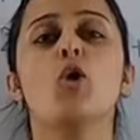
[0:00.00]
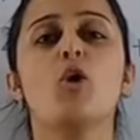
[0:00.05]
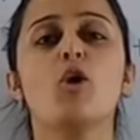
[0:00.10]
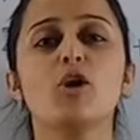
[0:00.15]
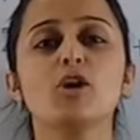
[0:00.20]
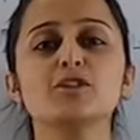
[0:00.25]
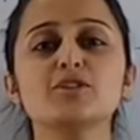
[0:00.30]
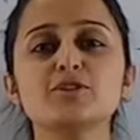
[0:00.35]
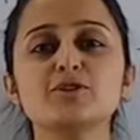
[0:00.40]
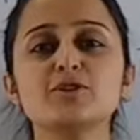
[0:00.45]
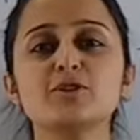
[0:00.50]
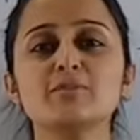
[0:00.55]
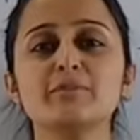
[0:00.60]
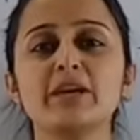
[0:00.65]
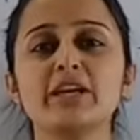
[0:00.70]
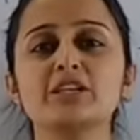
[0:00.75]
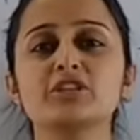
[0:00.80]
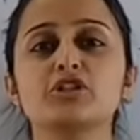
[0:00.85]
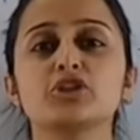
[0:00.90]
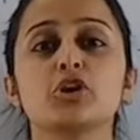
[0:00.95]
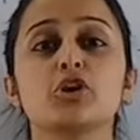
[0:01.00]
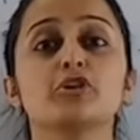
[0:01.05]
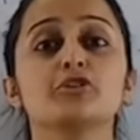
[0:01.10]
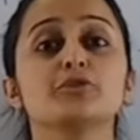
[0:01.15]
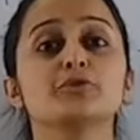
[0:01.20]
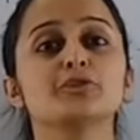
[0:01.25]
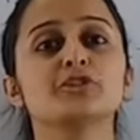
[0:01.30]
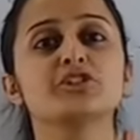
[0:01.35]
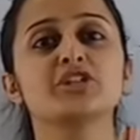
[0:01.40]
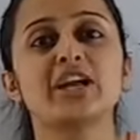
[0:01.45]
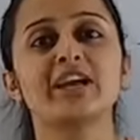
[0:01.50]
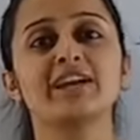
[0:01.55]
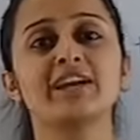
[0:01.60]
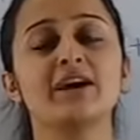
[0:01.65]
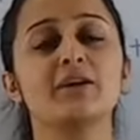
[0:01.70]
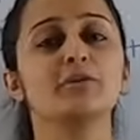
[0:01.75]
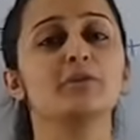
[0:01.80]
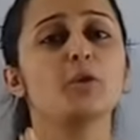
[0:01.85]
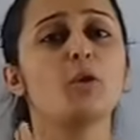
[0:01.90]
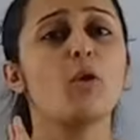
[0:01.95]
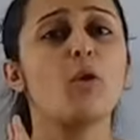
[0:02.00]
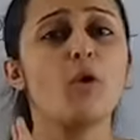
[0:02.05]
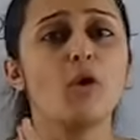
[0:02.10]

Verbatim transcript: Also make sure to check out